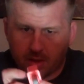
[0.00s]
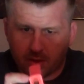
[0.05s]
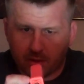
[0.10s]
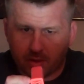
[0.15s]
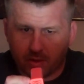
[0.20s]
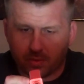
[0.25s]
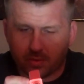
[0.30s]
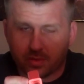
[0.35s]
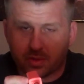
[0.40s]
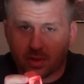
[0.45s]

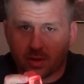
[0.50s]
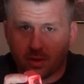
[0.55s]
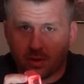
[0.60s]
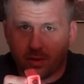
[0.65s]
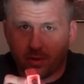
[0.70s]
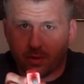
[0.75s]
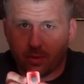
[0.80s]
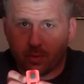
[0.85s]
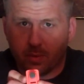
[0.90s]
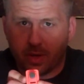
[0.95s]
goes
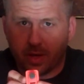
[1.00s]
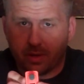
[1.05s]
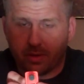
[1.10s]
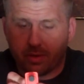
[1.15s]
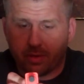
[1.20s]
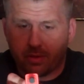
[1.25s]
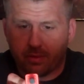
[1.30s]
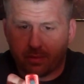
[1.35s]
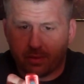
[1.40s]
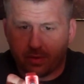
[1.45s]
all the way
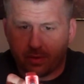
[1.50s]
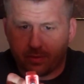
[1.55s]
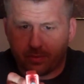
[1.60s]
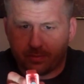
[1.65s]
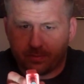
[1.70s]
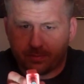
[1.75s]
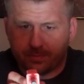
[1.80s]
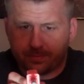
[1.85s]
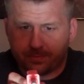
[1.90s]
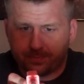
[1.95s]
through.
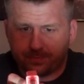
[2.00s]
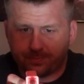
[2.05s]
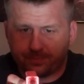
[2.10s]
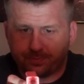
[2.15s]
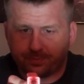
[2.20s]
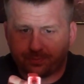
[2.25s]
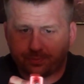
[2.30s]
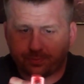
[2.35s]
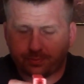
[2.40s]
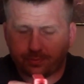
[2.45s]

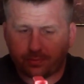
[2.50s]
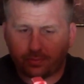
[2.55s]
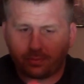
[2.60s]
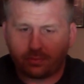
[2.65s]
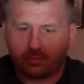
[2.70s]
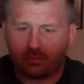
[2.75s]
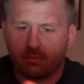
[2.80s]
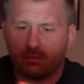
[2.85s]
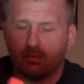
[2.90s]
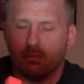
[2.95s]

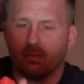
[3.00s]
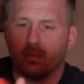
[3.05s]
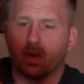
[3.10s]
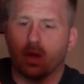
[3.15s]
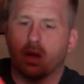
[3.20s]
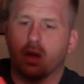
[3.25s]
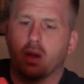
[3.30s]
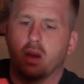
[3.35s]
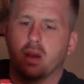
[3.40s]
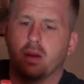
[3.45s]

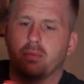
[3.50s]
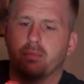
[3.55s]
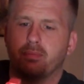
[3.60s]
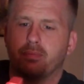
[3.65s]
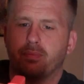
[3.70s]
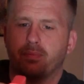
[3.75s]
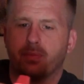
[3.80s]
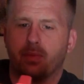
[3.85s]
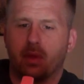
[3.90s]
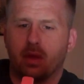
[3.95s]
Okay?
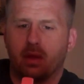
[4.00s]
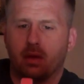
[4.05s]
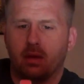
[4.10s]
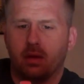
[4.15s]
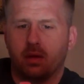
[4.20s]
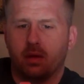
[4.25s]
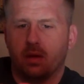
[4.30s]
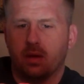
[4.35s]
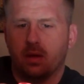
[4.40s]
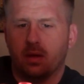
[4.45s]

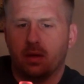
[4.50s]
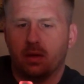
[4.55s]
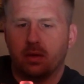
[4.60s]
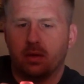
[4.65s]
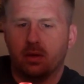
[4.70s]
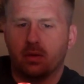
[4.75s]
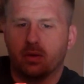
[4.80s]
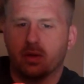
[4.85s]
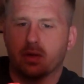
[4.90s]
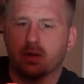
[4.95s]

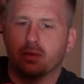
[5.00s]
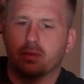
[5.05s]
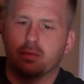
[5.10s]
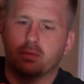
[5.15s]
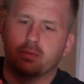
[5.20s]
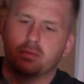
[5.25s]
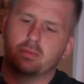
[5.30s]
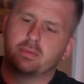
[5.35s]
You can